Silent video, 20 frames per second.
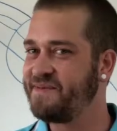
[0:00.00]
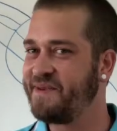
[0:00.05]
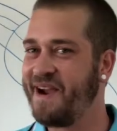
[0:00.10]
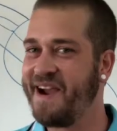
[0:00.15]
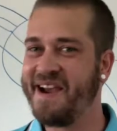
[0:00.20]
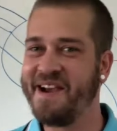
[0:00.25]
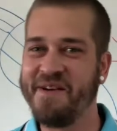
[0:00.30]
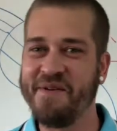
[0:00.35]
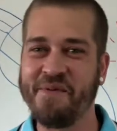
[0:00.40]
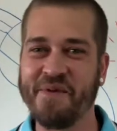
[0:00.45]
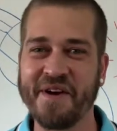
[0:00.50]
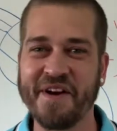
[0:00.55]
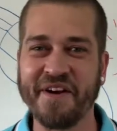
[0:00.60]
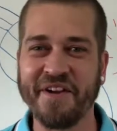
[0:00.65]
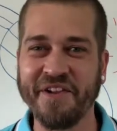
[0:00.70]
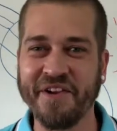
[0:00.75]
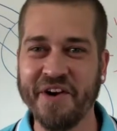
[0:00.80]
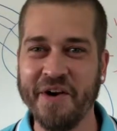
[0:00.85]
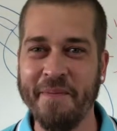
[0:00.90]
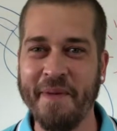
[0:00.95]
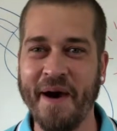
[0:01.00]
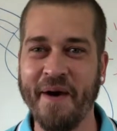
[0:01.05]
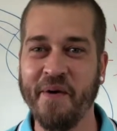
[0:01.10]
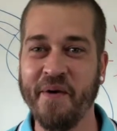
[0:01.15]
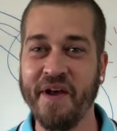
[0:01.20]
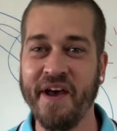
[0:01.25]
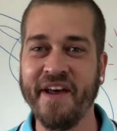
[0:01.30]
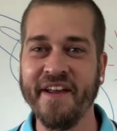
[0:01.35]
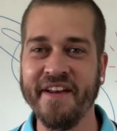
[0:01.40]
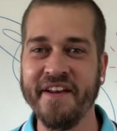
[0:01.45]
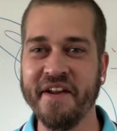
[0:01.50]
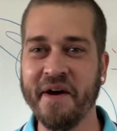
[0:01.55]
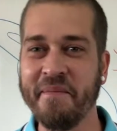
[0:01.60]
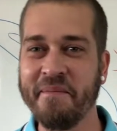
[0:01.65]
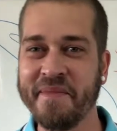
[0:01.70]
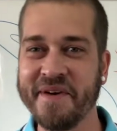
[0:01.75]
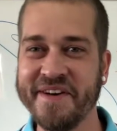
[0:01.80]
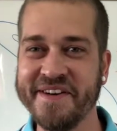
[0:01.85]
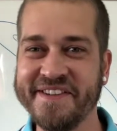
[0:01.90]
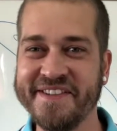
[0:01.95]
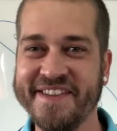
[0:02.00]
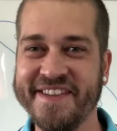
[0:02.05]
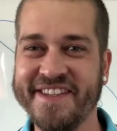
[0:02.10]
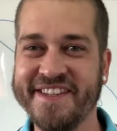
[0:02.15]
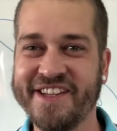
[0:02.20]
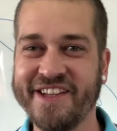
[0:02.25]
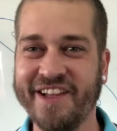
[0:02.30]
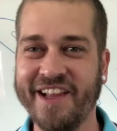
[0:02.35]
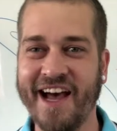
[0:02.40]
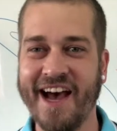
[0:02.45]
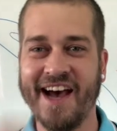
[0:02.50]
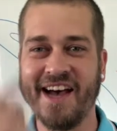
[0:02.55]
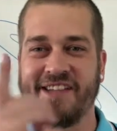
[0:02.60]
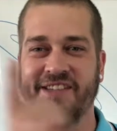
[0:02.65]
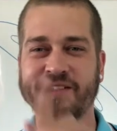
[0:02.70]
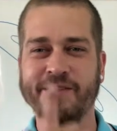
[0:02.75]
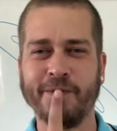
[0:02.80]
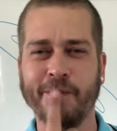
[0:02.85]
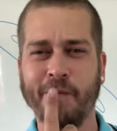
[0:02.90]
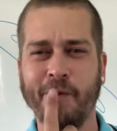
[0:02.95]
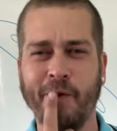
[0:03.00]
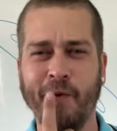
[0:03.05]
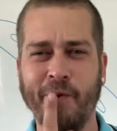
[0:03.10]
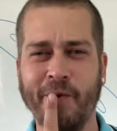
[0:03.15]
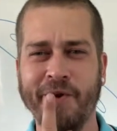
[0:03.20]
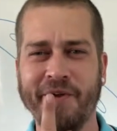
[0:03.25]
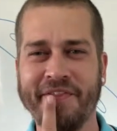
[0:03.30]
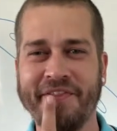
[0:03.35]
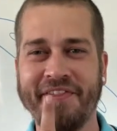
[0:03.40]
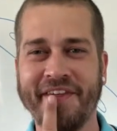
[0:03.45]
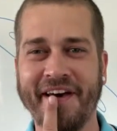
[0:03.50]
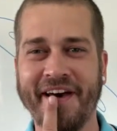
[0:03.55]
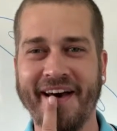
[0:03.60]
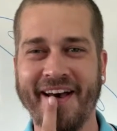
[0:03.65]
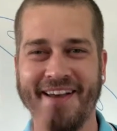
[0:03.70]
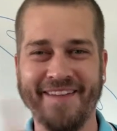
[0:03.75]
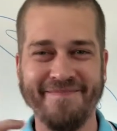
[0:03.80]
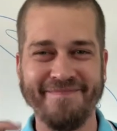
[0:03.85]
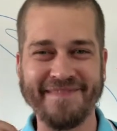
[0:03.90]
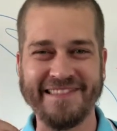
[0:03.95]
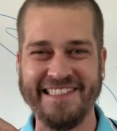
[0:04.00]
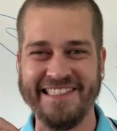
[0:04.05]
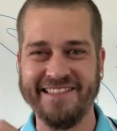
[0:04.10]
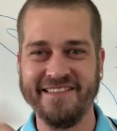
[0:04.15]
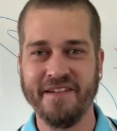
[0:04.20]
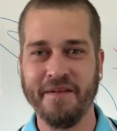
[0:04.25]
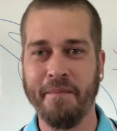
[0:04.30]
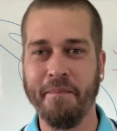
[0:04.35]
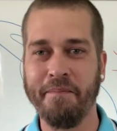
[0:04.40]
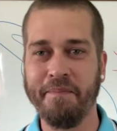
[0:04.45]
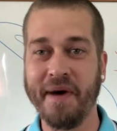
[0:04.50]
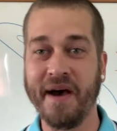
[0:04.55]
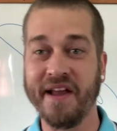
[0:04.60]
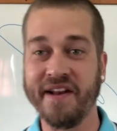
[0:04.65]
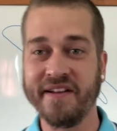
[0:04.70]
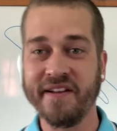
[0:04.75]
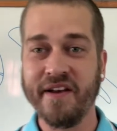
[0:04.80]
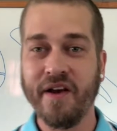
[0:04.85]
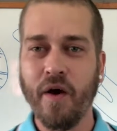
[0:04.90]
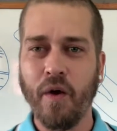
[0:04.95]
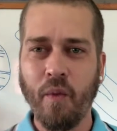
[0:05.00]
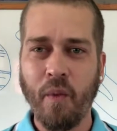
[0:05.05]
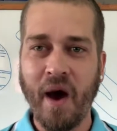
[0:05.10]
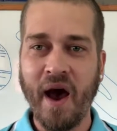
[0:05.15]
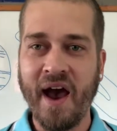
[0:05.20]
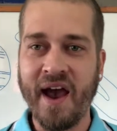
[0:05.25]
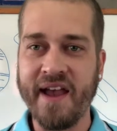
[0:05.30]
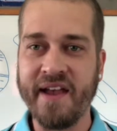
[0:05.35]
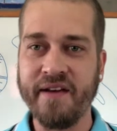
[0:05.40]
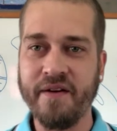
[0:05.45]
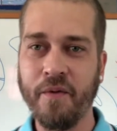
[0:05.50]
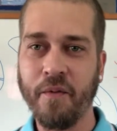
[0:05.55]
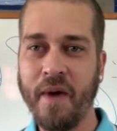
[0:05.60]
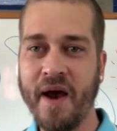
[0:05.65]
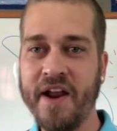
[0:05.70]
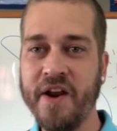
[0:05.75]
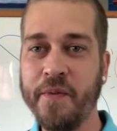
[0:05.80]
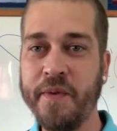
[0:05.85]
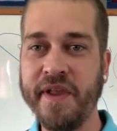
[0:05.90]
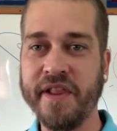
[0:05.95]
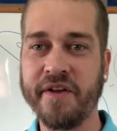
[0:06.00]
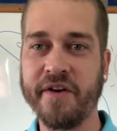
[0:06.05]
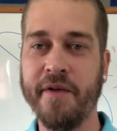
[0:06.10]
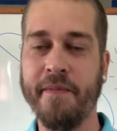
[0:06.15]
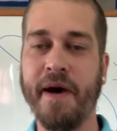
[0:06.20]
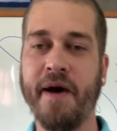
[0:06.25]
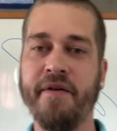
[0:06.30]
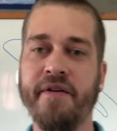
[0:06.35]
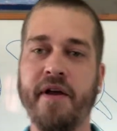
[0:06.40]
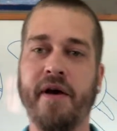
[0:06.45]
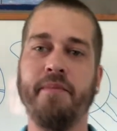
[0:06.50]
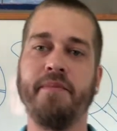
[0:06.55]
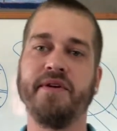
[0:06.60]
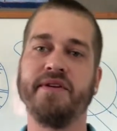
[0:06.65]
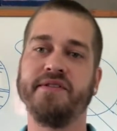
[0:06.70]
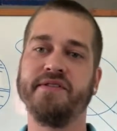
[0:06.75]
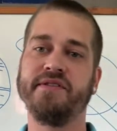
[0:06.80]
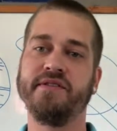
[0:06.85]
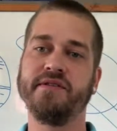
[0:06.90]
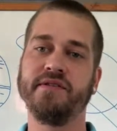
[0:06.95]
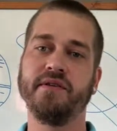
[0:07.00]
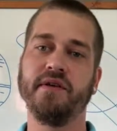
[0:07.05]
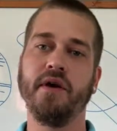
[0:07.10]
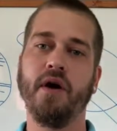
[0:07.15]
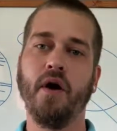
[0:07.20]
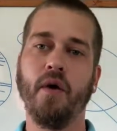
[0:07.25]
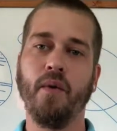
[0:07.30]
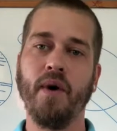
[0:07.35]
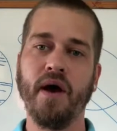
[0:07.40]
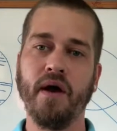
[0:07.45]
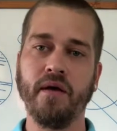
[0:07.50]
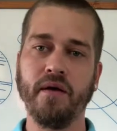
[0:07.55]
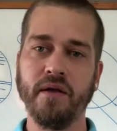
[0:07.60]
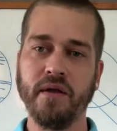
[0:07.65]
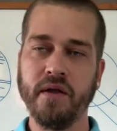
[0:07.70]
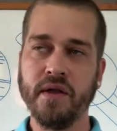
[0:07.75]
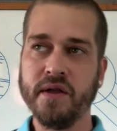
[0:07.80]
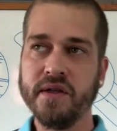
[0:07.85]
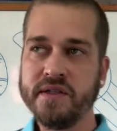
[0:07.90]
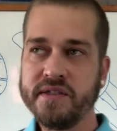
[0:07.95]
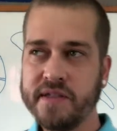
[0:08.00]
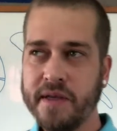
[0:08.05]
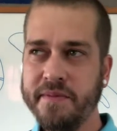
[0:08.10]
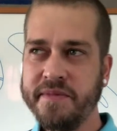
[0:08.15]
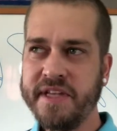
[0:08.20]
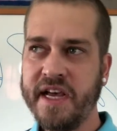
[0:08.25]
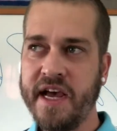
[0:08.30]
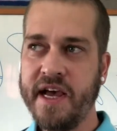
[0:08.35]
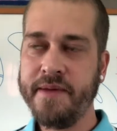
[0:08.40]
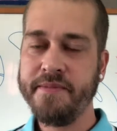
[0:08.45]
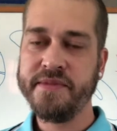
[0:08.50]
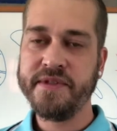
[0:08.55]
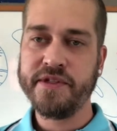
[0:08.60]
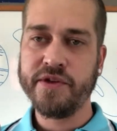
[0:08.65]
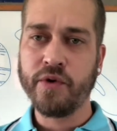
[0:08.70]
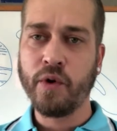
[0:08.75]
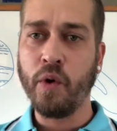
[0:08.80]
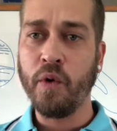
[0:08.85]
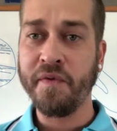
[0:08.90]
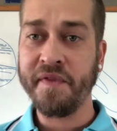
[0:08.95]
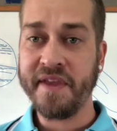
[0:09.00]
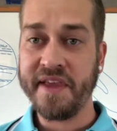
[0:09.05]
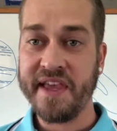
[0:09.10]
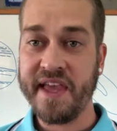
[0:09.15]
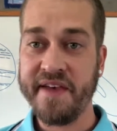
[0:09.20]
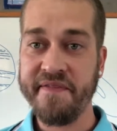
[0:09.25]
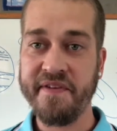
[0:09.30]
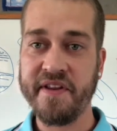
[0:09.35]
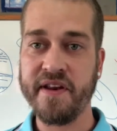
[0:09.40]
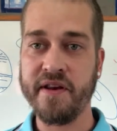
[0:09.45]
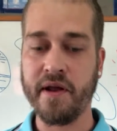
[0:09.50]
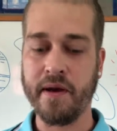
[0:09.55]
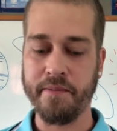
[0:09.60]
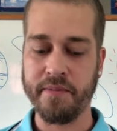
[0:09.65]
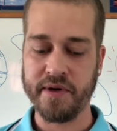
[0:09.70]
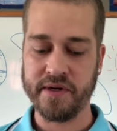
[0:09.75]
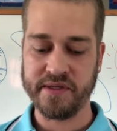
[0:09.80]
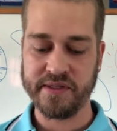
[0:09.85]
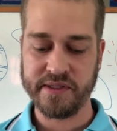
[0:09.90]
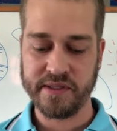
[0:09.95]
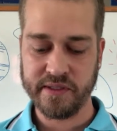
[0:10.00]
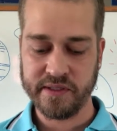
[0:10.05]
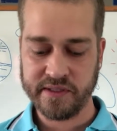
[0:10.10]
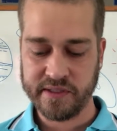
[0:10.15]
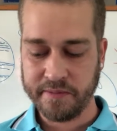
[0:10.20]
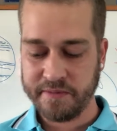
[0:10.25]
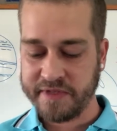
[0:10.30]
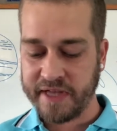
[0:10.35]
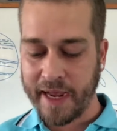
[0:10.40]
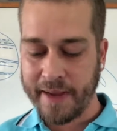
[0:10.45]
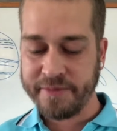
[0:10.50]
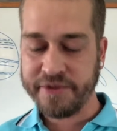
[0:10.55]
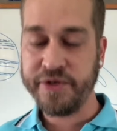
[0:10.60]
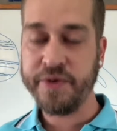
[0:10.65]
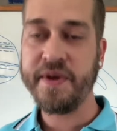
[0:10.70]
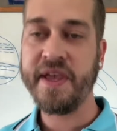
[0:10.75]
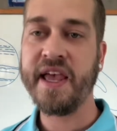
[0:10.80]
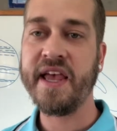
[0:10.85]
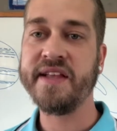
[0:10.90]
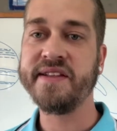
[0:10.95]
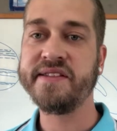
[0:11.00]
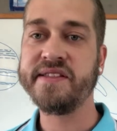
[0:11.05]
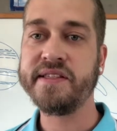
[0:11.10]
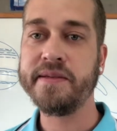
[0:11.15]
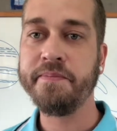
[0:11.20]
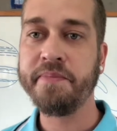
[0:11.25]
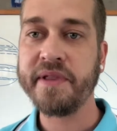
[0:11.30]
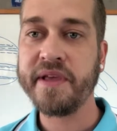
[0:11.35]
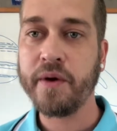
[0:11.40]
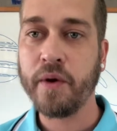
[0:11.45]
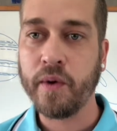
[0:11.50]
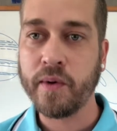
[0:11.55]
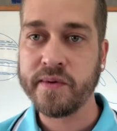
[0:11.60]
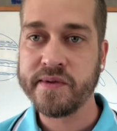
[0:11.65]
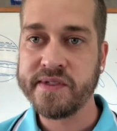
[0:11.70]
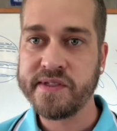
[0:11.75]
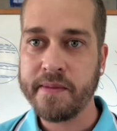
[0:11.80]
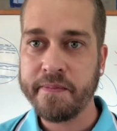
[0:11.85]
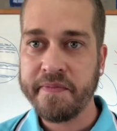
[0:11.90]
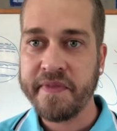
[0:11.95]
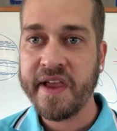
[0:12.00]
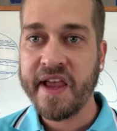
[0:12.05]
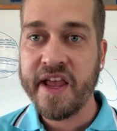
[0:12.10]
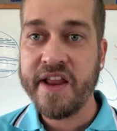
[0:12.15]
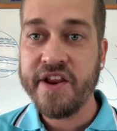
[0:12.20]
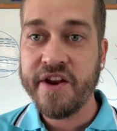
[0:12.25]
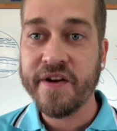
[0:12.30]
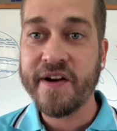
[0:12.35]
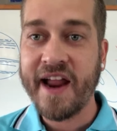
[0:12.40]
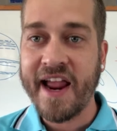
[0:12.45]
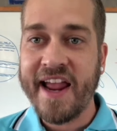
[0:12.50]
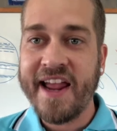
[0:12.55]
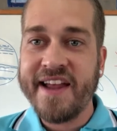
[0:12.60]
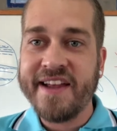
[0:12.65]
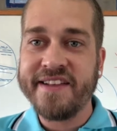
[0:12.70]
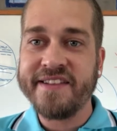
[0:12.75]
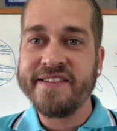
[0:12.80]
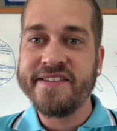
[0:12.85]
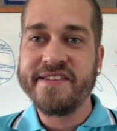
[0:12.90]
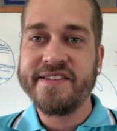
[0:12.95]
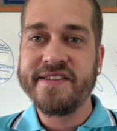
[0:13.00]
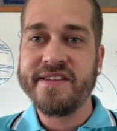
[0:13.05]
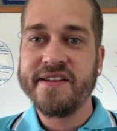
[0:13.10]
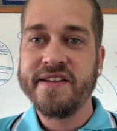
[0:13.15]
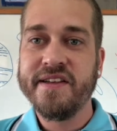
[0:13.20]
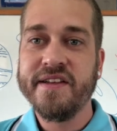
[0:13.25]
right, we're gonna learn about numbers in this class. Who'd have thought? But why? Why do we learn about numbers? Well, sometimes you're only given numbers. Sometimes you can't simply hold something in your hands